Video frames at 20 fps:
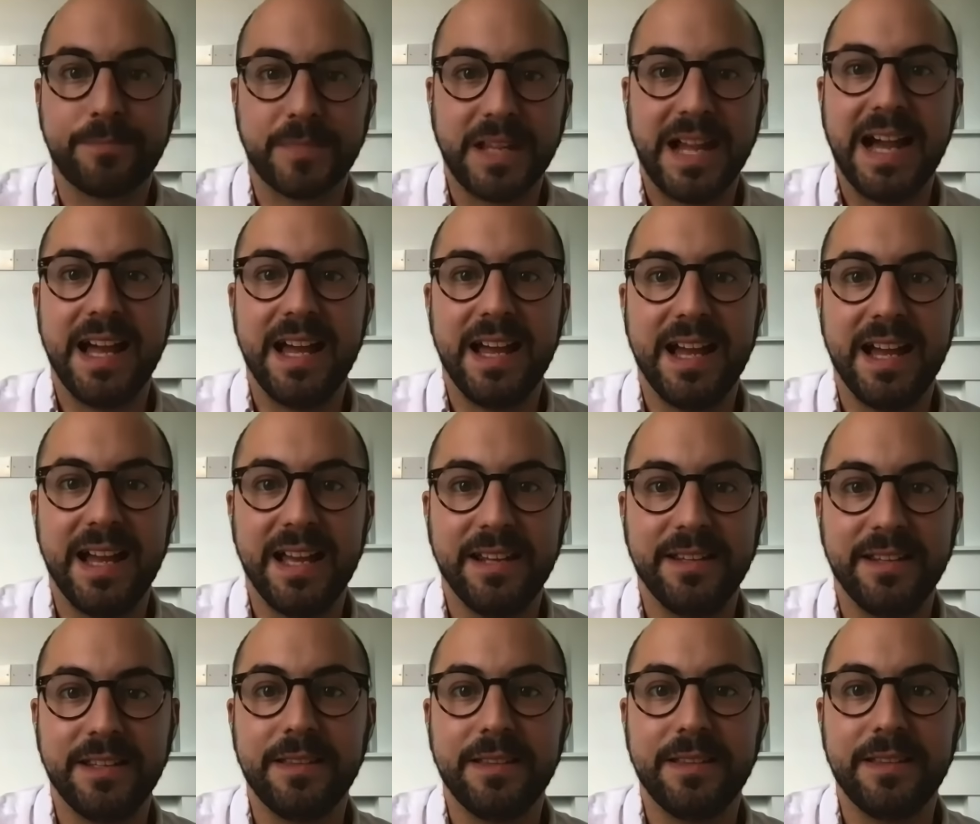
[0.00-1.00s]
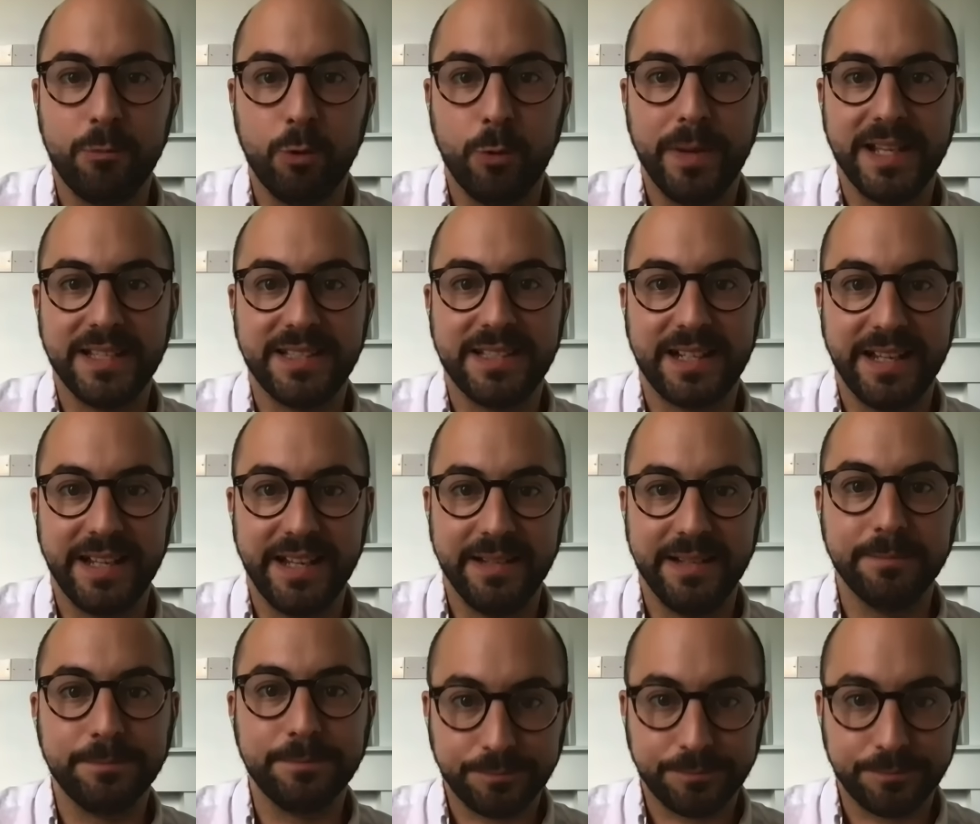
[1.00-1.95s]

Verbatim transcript: and they will basically